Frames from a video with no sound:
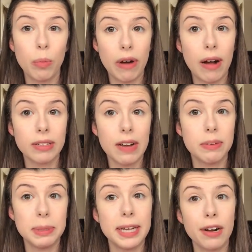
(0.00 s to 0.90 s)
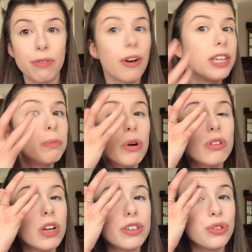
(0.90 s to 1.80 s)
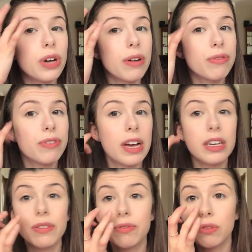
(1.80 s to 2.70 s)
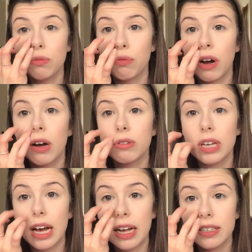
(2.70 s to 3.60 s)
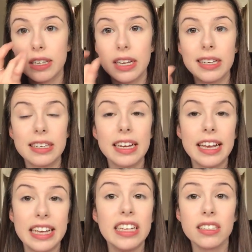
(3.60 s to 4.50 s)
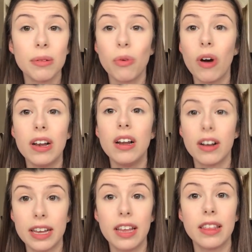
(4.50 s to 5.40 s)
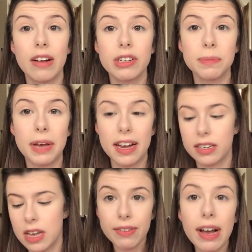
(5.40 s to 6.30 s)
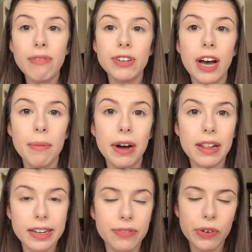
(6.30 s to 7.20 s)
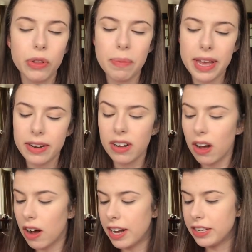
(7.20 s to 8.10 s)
brows have to be sacrificed because I do have fairly full brows as it is. I'm quite lucky in that respect. If I have time, I like to fill them in. I